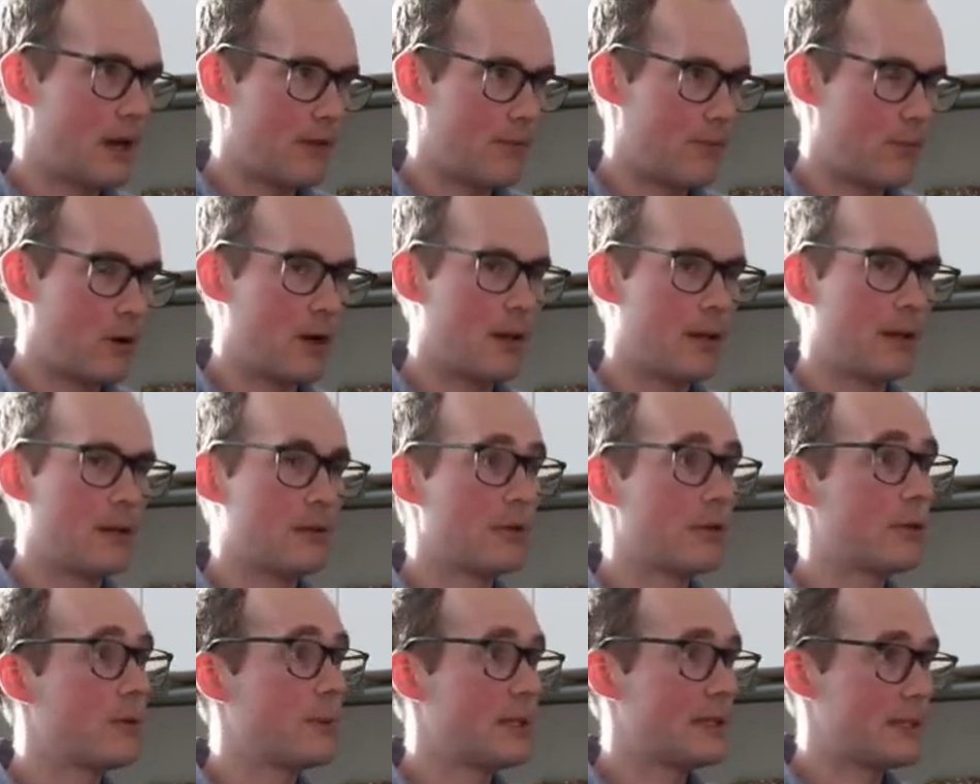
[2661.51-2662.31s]
I broadened
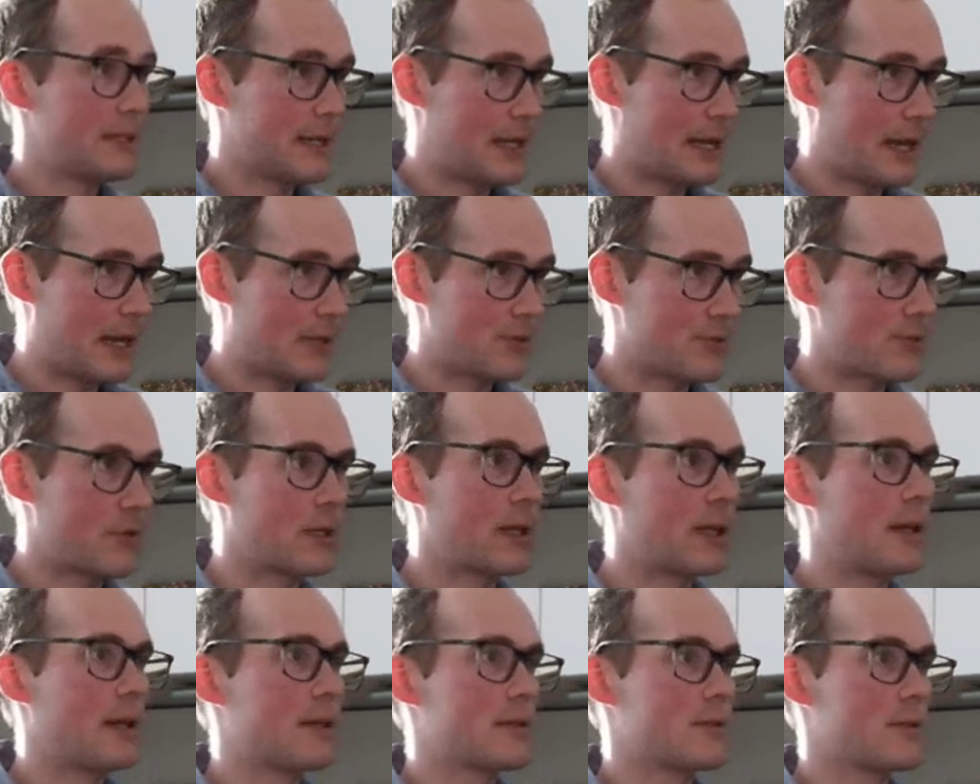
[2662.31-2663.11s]
a little bit to
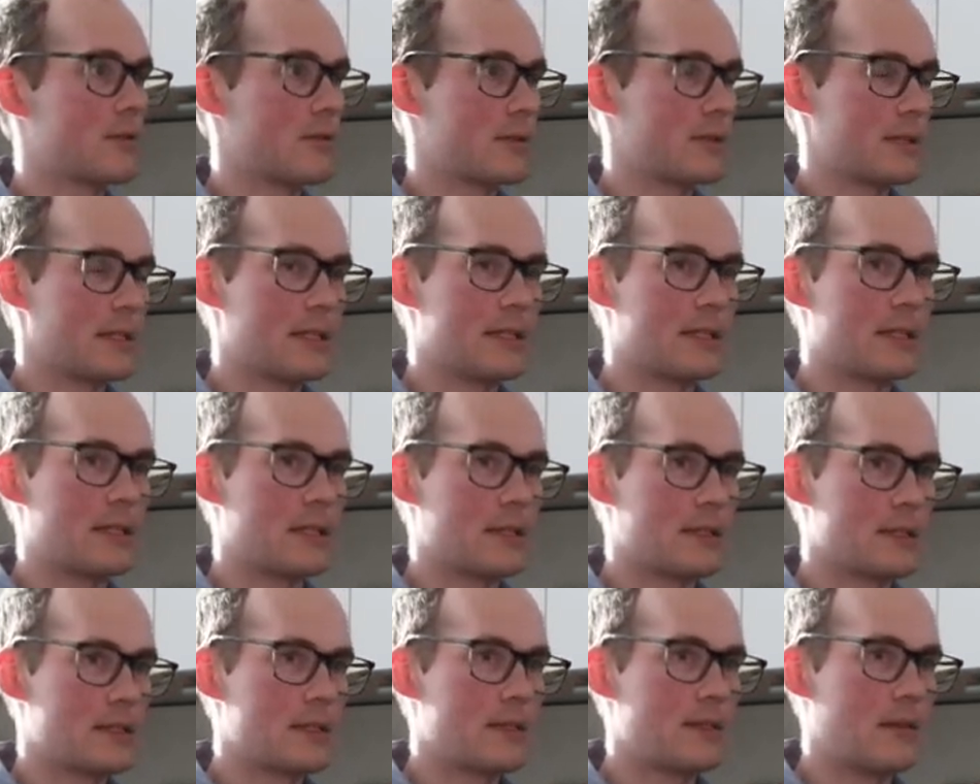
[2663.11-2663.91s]
gastric cancer since
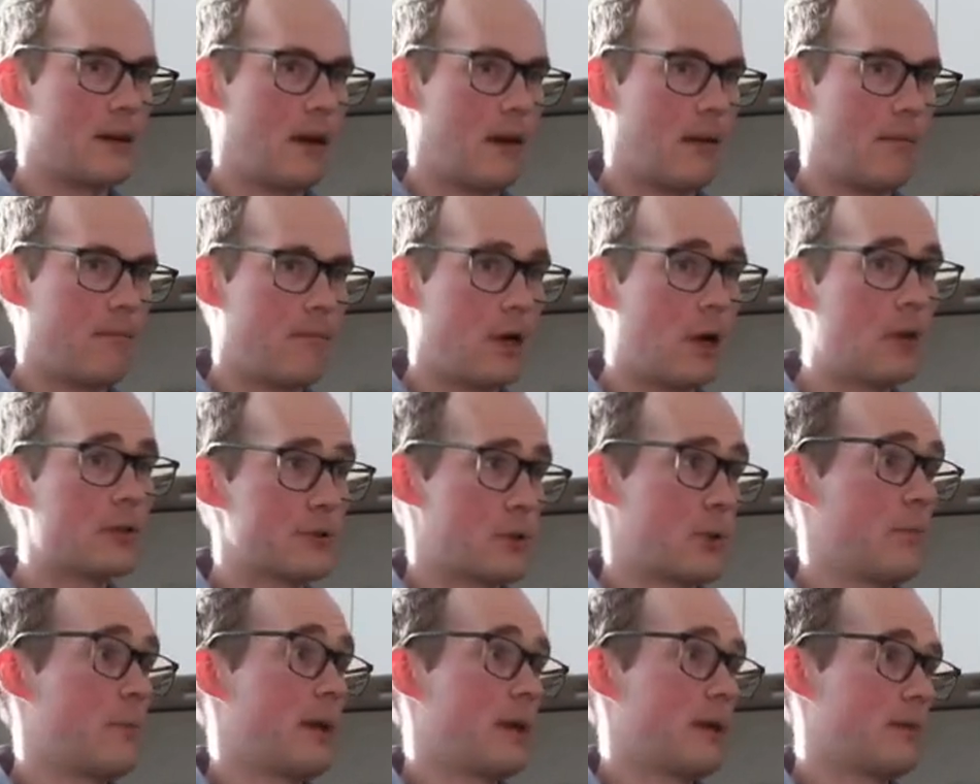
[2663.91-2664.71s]
it's
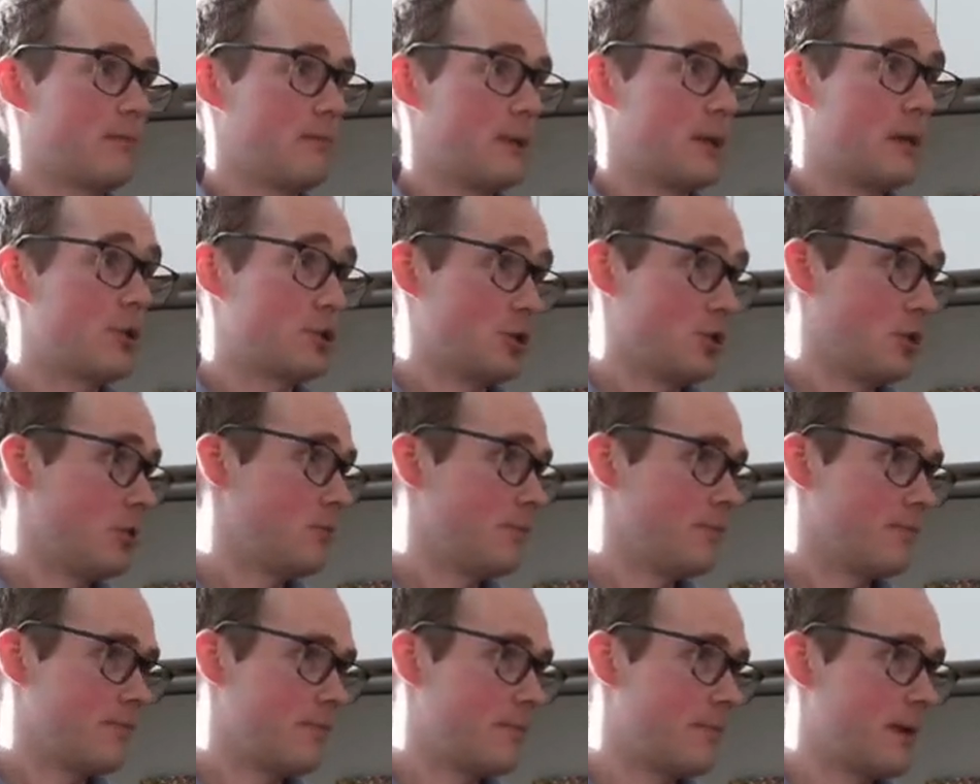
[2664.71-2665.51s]
also a big
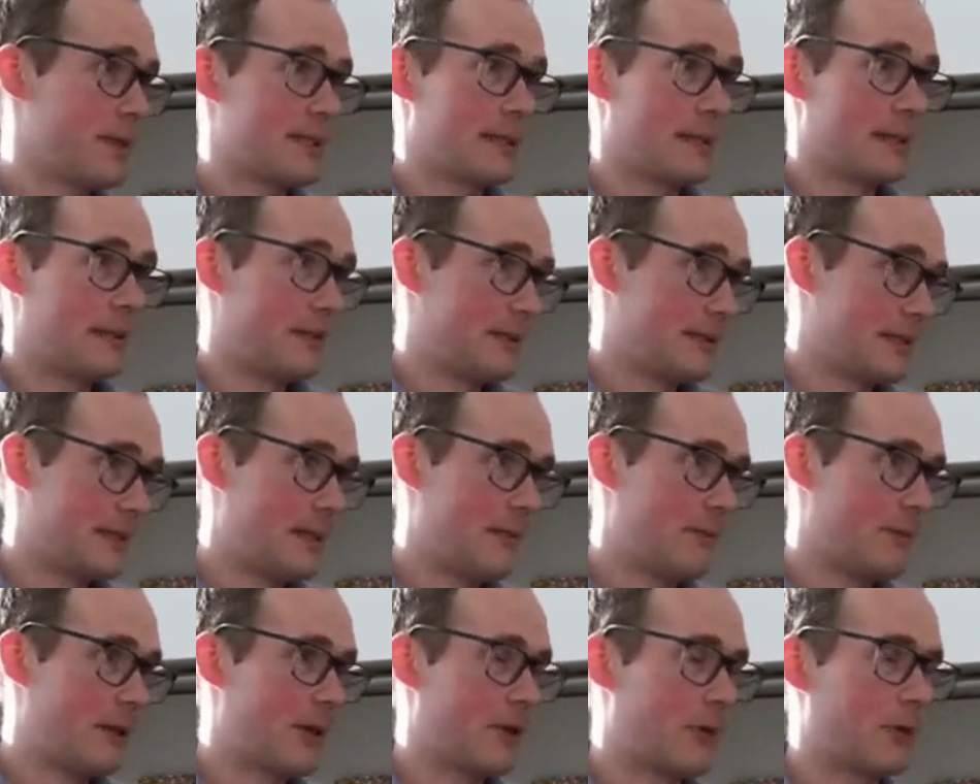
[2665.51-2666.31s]
issue, basically the
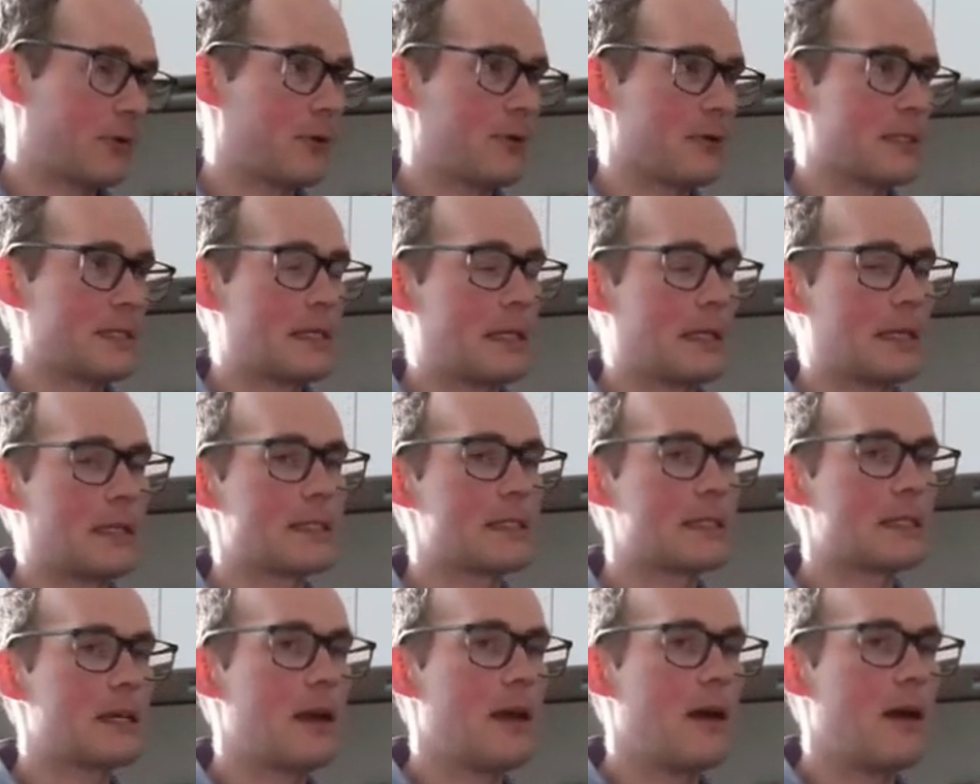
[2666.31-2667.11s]
same
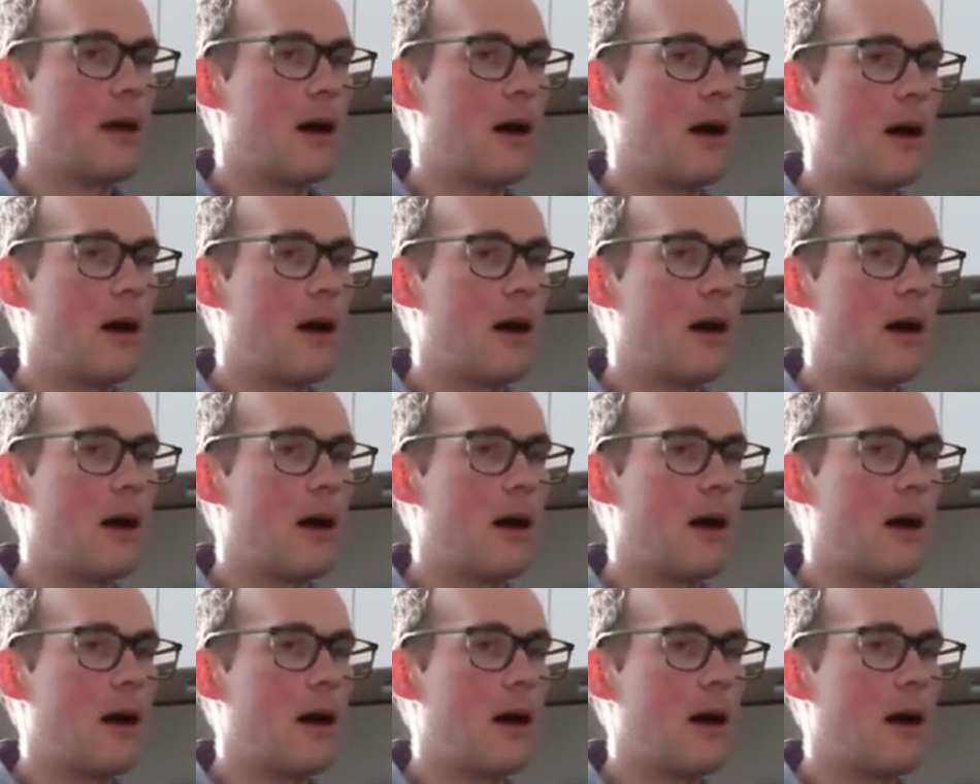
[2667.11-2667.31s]
characteristics,